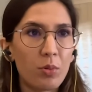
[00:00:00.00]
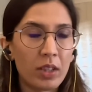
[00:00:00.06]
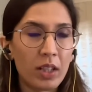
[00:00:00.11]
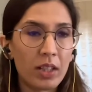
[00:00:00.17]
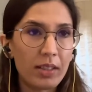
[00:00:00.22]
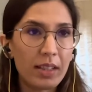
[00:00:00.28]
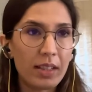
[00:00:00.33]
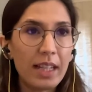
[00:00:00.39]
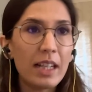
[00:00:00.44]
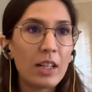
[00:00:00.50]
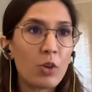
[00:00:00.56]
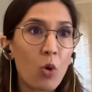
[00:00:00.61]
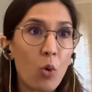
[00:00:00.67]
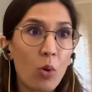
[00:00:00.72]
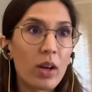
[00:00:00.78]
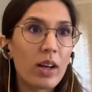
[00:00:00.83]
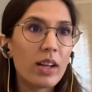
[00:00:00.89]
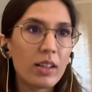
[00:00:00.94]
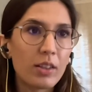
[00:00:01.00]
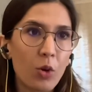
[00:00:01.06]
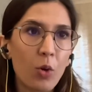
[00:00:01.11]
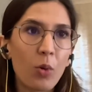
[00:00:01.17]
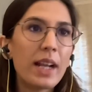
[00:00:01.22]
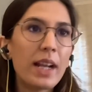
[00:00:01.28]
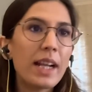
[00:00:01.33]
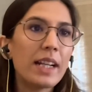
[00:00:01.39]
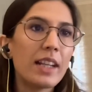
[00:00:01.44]
the local,
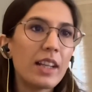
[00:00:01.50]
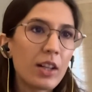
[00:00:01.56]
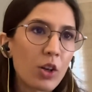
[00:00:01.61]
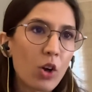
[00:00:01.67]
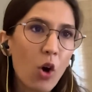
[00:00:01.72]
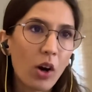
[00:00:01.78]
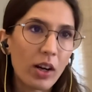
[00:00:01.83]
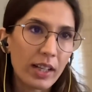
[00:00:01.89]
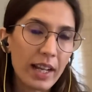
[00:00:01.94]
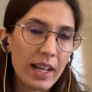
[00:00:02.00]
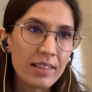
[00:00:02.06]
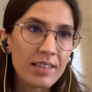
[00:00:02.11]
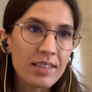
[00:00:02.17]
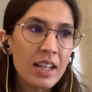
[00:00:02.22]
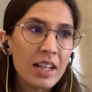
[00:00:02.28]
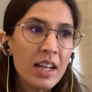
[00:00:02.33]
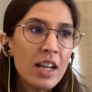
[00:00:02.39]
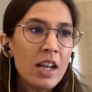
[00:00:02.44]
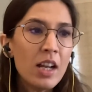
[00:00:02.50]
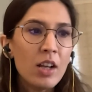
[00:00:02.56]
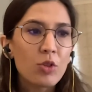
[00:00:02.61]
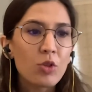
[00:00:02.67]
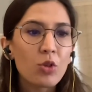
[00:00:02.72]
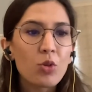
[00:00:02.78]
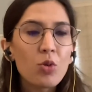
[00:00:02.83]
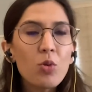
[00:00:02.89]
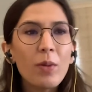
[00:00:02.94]
Indian context. So
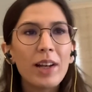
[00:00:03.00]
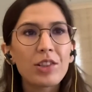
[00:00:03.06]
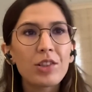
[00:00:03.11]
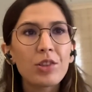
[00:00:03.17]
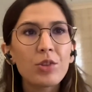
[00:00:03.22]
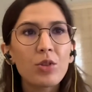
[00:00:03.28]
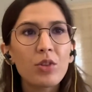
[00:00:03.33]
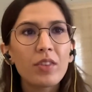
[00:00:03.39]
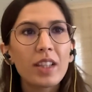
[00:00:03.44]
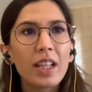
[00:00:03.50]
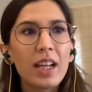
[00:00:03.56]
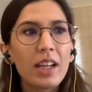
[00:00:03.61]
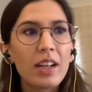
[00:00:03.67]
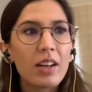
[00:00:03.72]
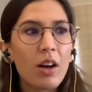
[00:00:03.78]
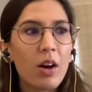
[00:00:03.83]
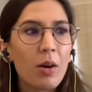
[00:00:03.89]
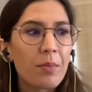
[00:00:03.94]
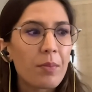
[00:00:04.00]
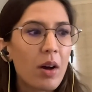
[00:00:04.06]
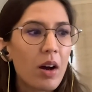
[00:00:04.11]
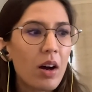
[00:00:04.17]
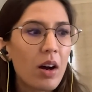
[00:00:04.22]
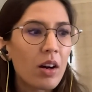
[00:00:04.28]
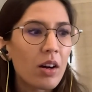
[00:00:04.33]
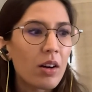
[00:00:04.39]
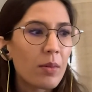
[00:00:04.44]
2 questions over there.
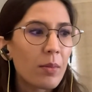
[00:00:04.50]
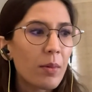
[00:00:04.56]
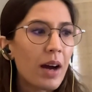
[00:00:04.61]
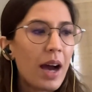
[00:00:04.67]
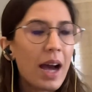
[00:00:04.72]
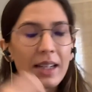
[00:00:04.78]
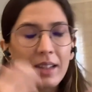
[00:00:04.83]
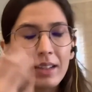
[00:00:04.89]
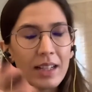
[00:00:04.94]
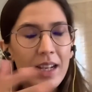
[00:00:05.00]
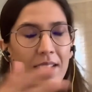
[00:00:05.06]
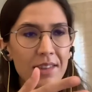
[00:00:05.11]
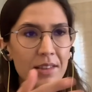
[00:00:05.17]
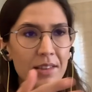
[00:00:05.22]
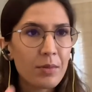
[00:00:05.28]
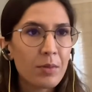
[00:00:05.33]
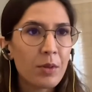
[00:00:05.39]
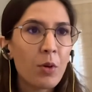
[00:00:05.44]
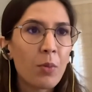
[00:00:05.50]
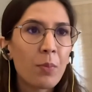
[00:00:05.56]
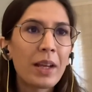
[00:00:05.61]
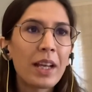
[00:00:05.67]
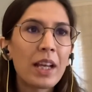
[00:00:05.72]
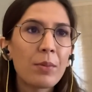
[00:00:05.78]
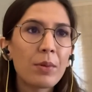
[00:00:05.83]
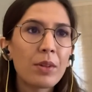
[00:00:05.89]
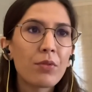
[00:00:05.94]
And let's,
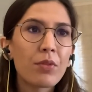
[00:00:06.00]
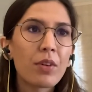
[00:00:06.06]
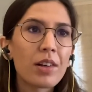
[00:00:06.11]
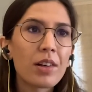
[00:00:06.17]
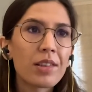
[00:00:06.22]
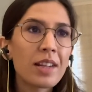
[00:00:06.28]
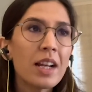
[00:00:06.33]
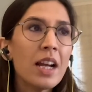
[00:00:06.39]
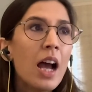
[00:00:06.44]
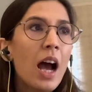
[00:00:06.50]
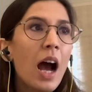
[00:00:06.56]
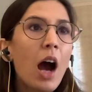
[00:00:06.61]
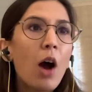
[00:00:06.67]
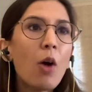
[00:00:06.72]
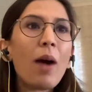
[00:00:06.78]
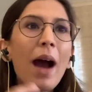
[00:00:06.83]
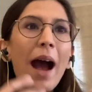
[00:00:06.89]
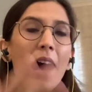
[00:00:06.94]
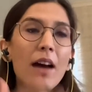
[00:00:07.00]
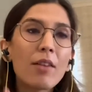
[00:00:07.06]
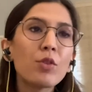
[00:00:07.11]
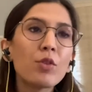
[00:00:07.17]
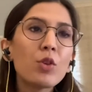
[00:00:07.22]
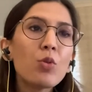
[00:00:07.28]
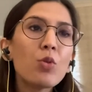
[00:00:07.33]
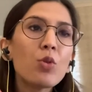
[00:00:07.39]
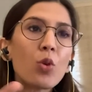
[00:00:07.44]
begin with the first. How have
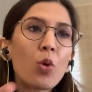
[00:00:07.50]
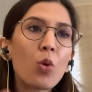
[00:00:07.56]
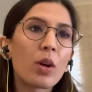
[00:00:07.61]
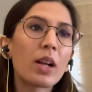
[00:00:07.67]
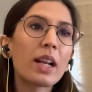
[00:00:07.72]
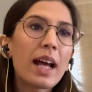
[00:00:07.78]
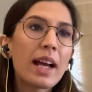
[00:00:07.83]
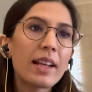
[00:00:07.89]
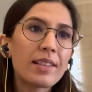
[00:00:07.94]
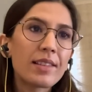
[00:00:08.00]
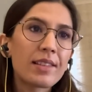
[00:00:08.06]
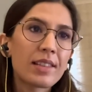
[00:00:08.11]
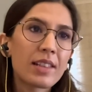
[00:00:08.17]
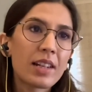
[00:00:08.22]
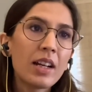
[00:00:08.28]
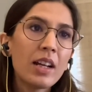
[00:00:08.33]
you localized